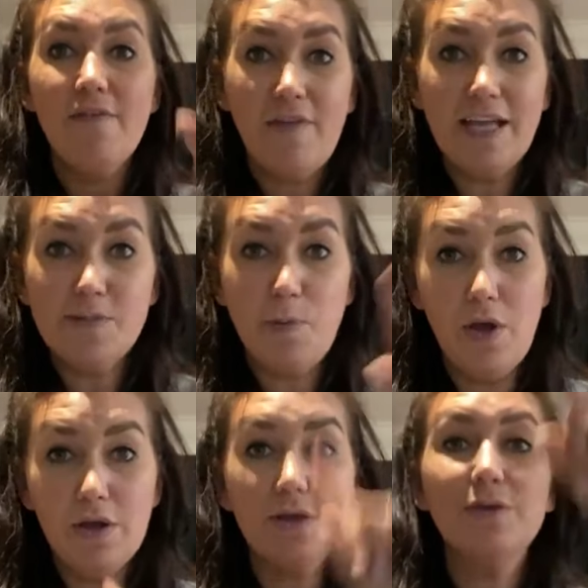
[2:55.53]

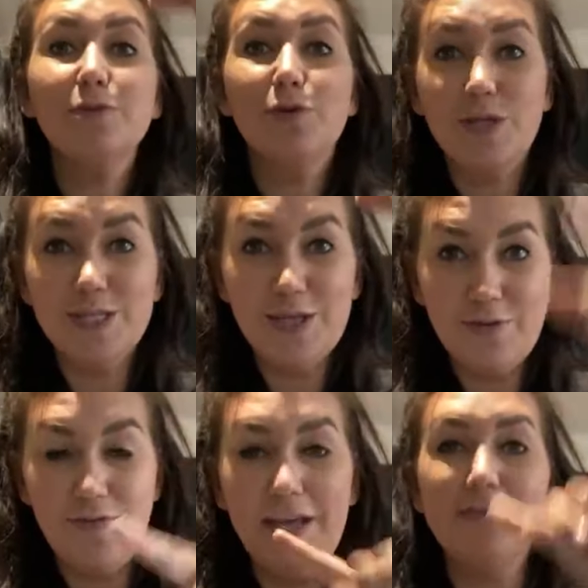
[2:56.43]
Facebook, I'm talking to
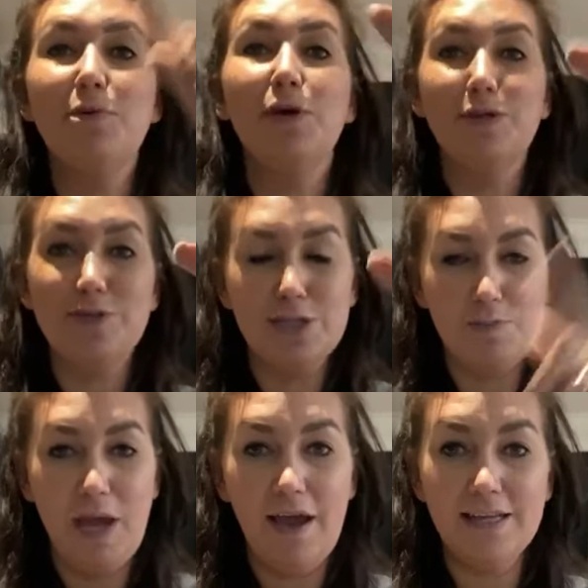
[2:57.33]
you, Facebook, who's
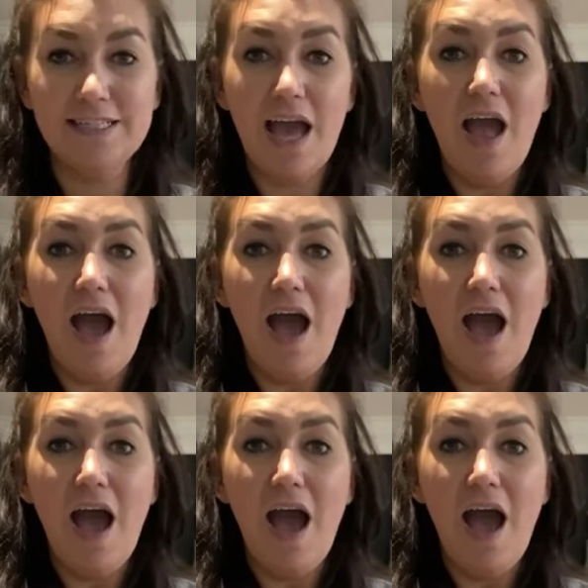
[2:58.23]
just behind.